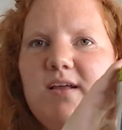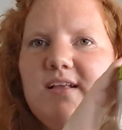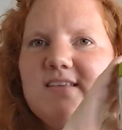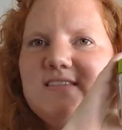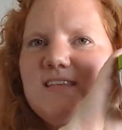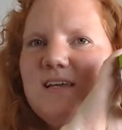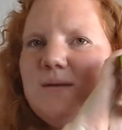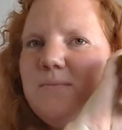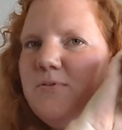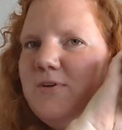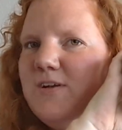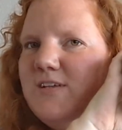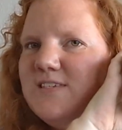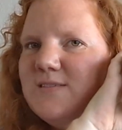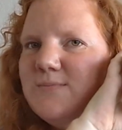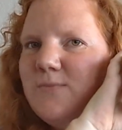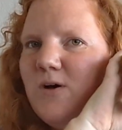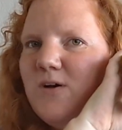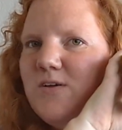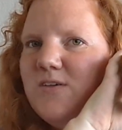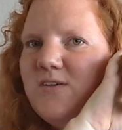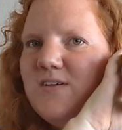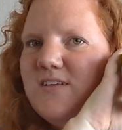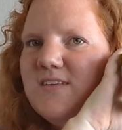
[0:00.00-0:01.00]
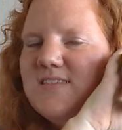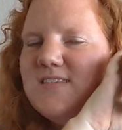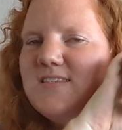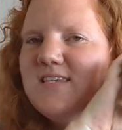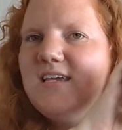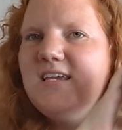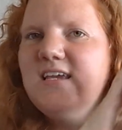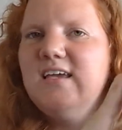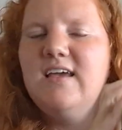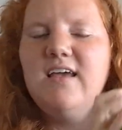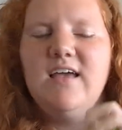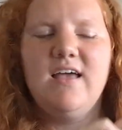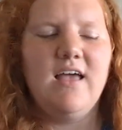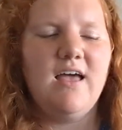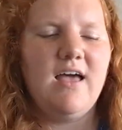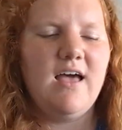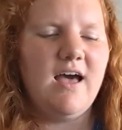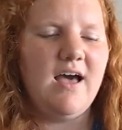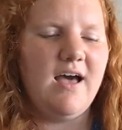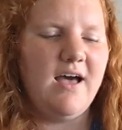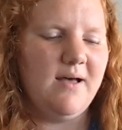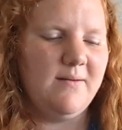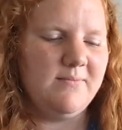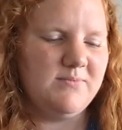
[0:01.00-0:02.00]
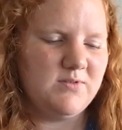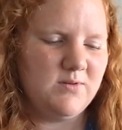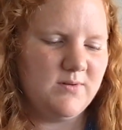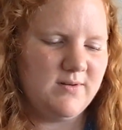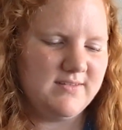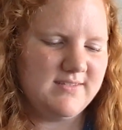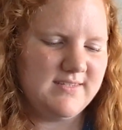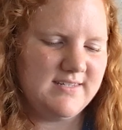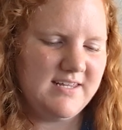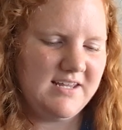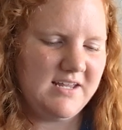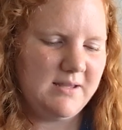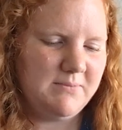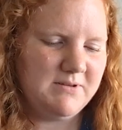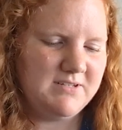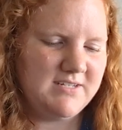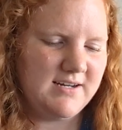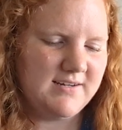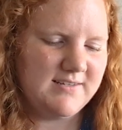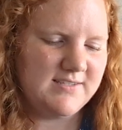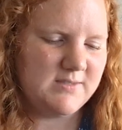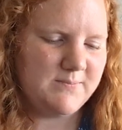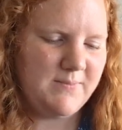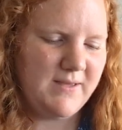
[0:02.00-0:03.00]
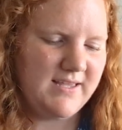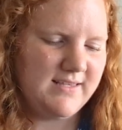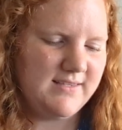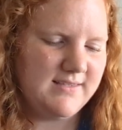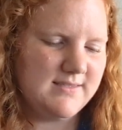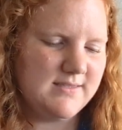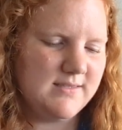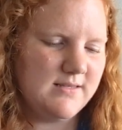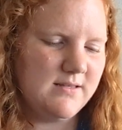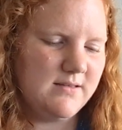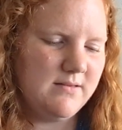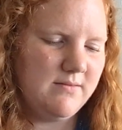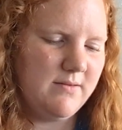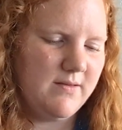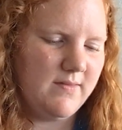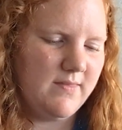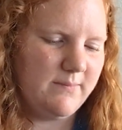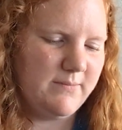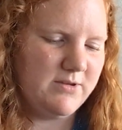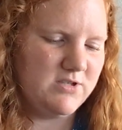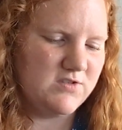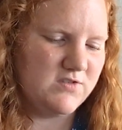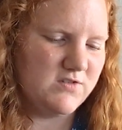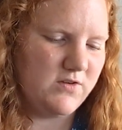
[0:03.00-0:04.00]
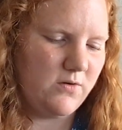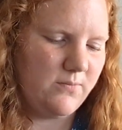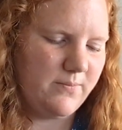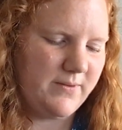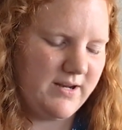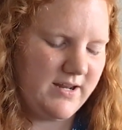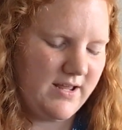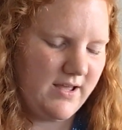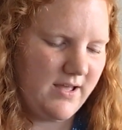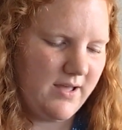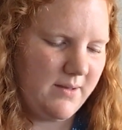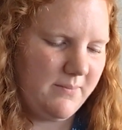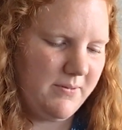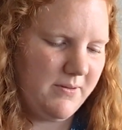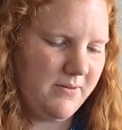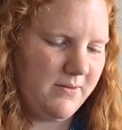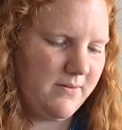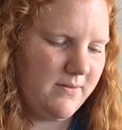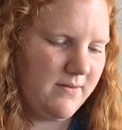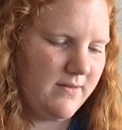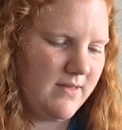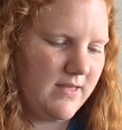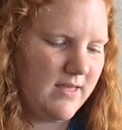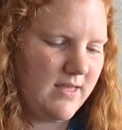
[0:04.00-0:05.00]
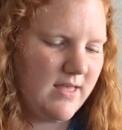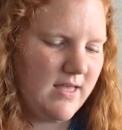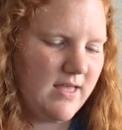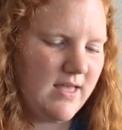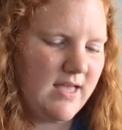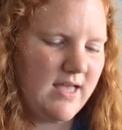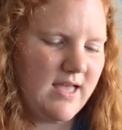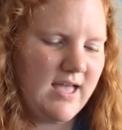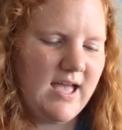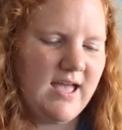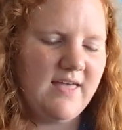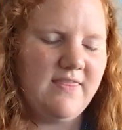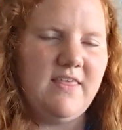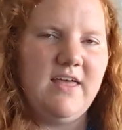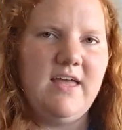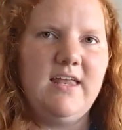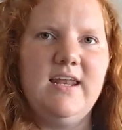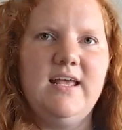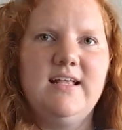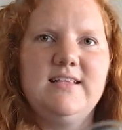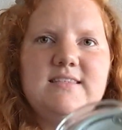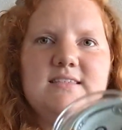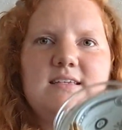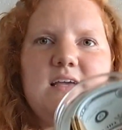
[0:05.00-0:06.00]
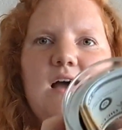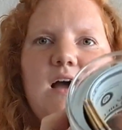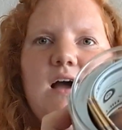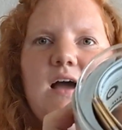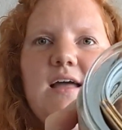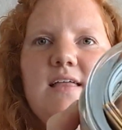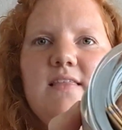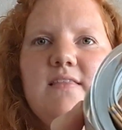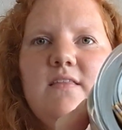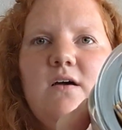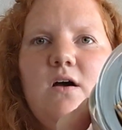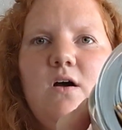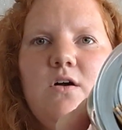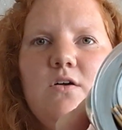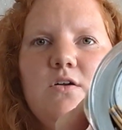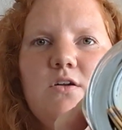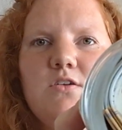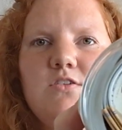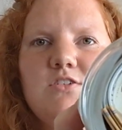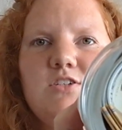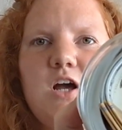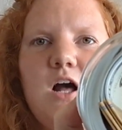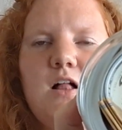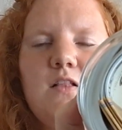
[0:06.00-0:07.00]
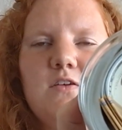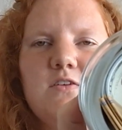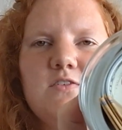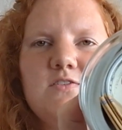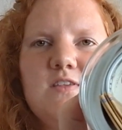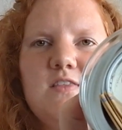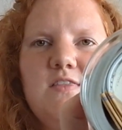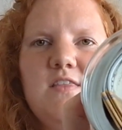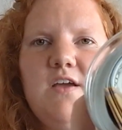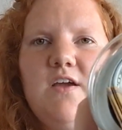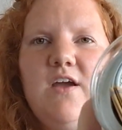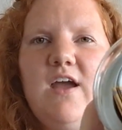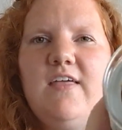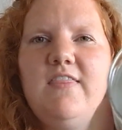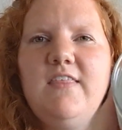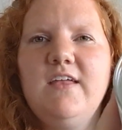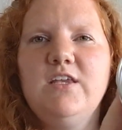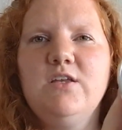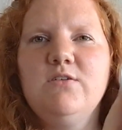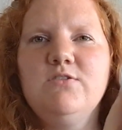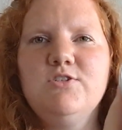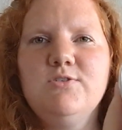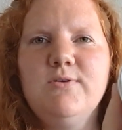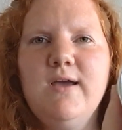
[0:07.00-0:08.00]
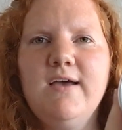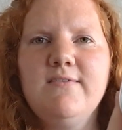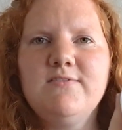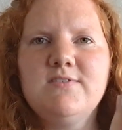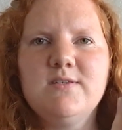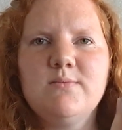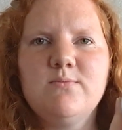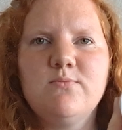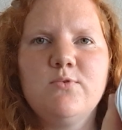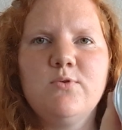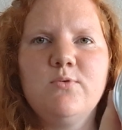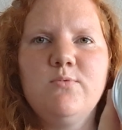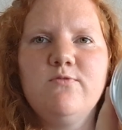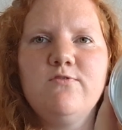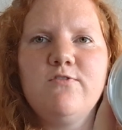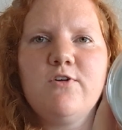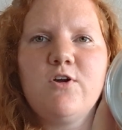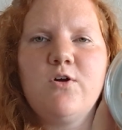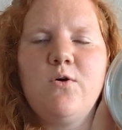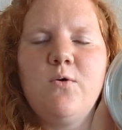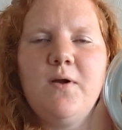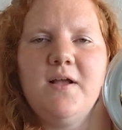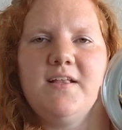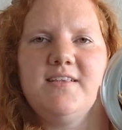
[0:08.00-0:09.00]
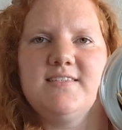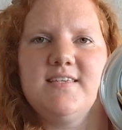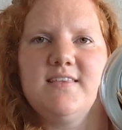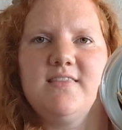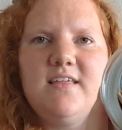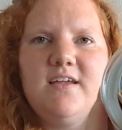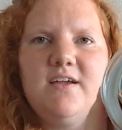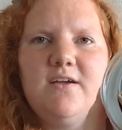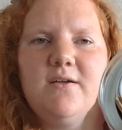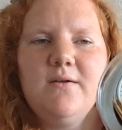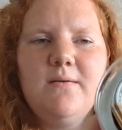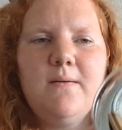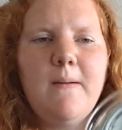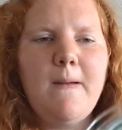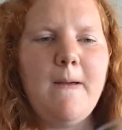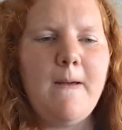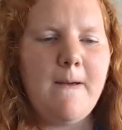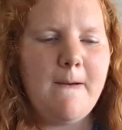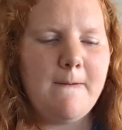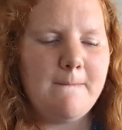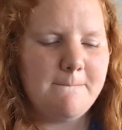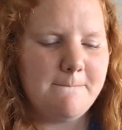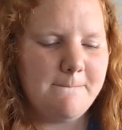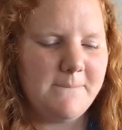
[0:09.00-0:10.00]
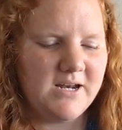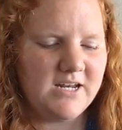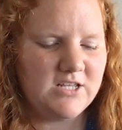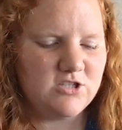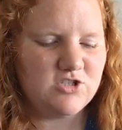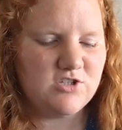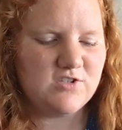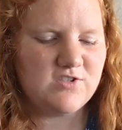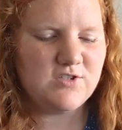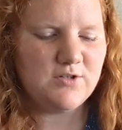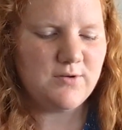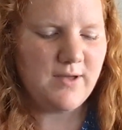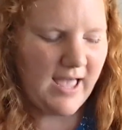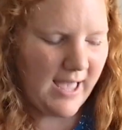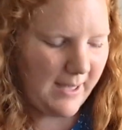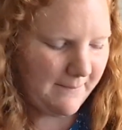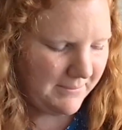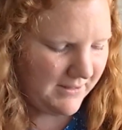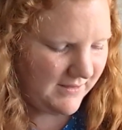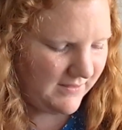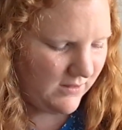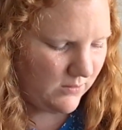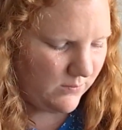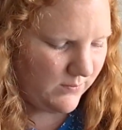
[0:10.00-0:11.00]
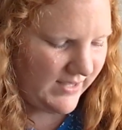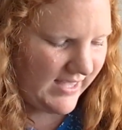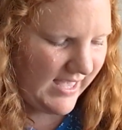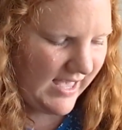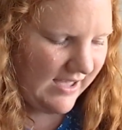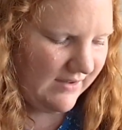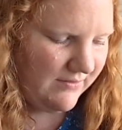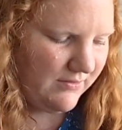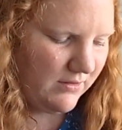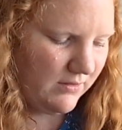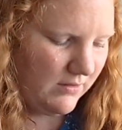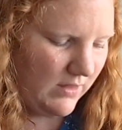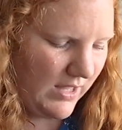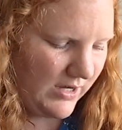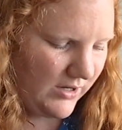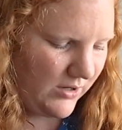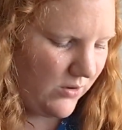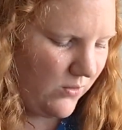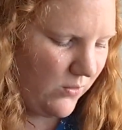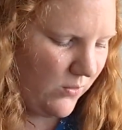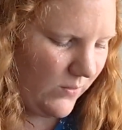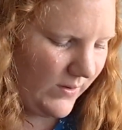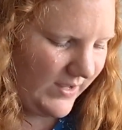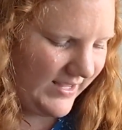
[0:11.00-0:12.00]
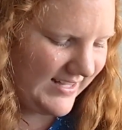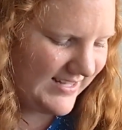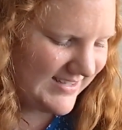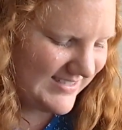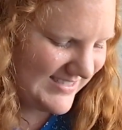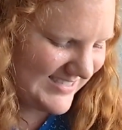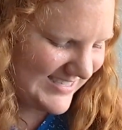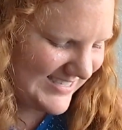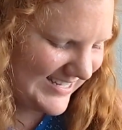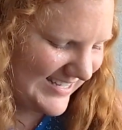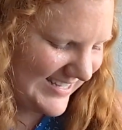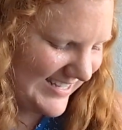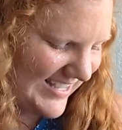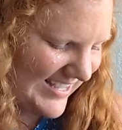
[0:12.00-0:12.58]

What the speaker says: It's like pretty small, you can see. So it doesn't take up a ton of space. And let me just open it up. And then it's got all your dollars in there. And then you do have some room for coins in there. But it just so happened that we have a lot of coins.